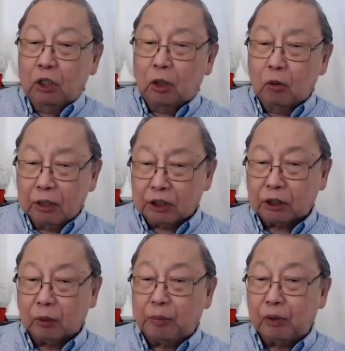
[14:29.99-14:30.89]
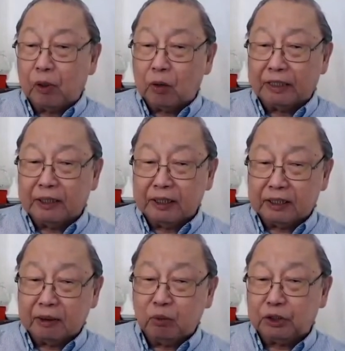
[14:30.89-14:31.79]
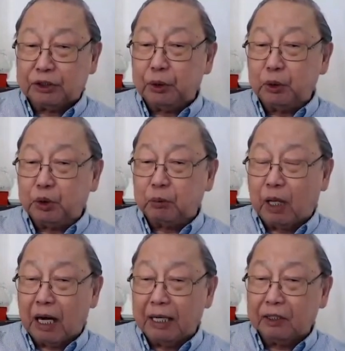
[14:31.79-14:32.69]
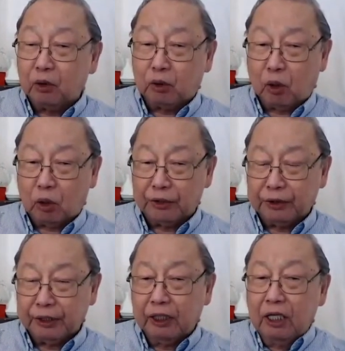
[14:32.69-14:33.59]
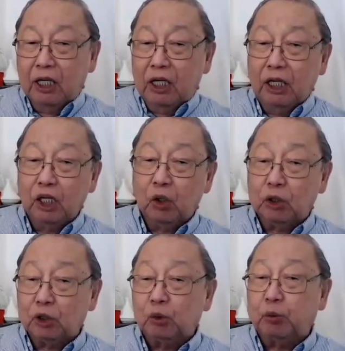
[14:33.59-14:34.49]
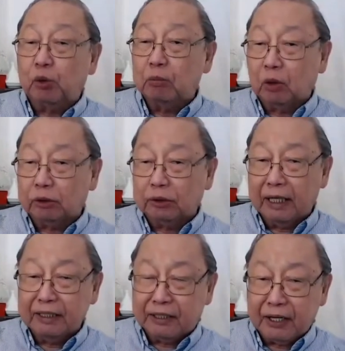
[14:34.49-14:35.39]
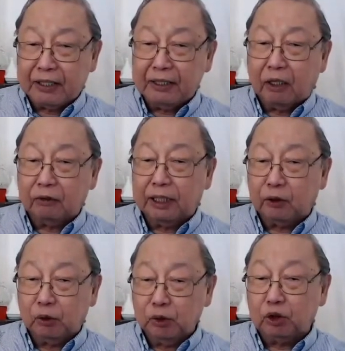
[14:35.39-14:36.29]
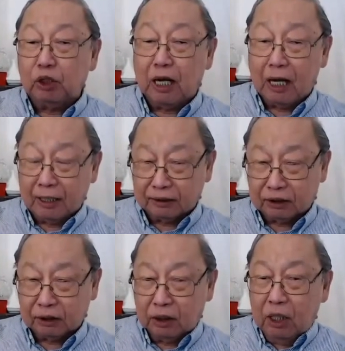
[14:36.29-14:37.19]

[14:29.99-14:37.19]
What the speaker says: The worst of bureaucratism was the use of higher authority in order to promote and carry out erroneous lines.